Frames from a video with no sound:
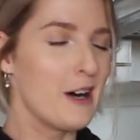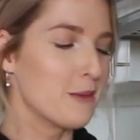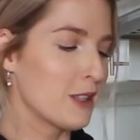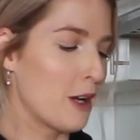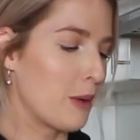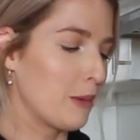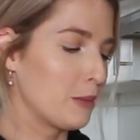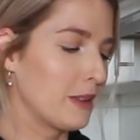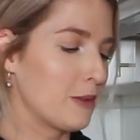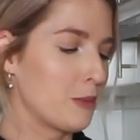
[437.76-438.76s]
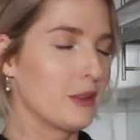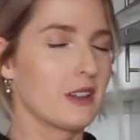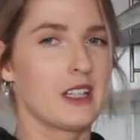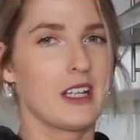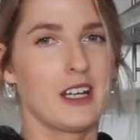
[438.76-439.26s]
um, so I probably would
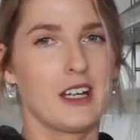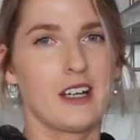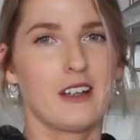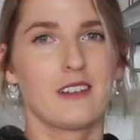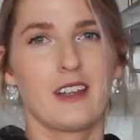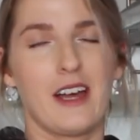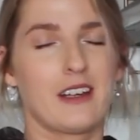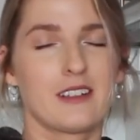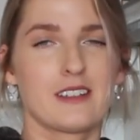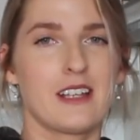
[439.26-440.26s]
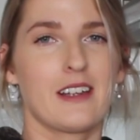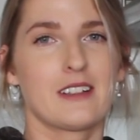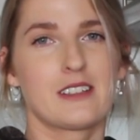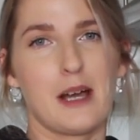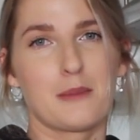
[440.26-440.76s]
put the like
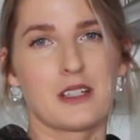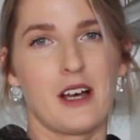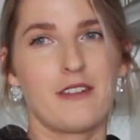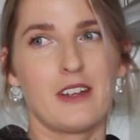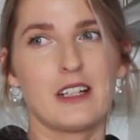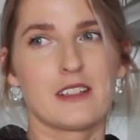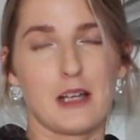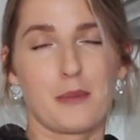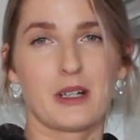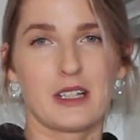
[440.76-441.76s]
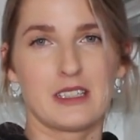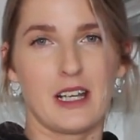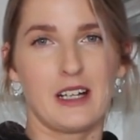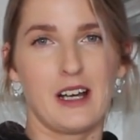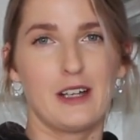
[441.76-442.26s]
salad type stuff in a separate
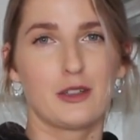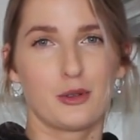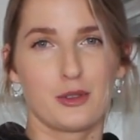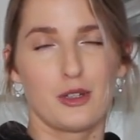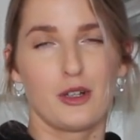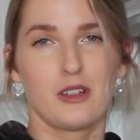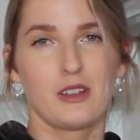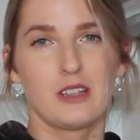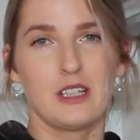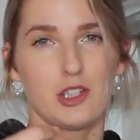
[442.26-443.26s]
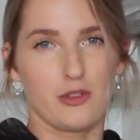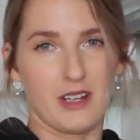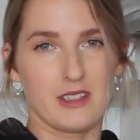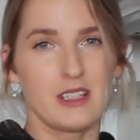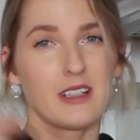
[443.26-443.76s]
container and also the
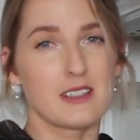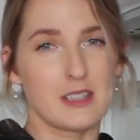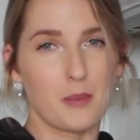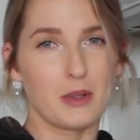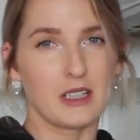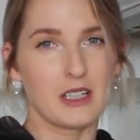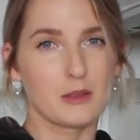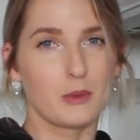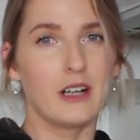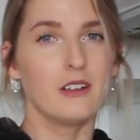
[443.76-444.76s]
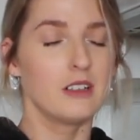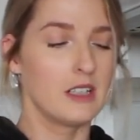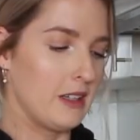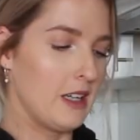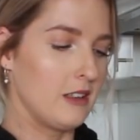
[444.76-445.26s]
dressing separately as well
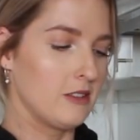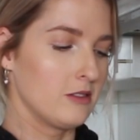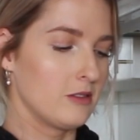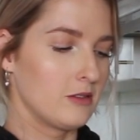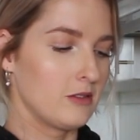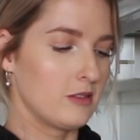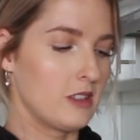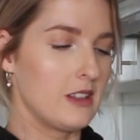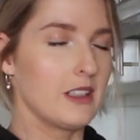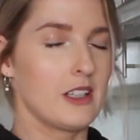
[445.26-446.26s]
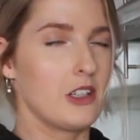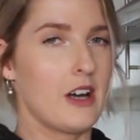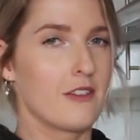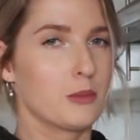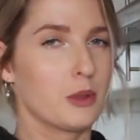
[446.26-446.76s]
and then the thing that you
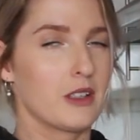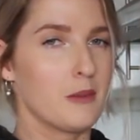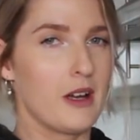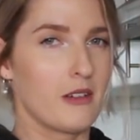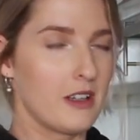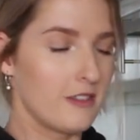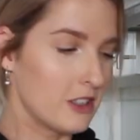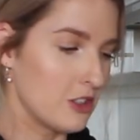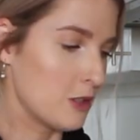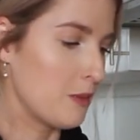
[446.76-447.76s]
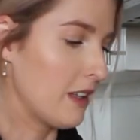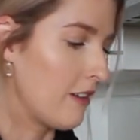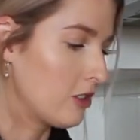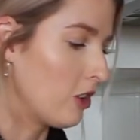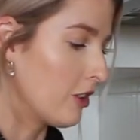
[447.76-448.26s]
have to put in the microwave can just be
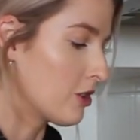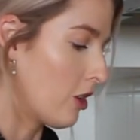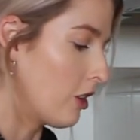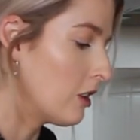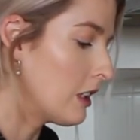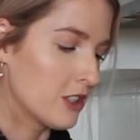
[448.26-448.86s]
left on its own.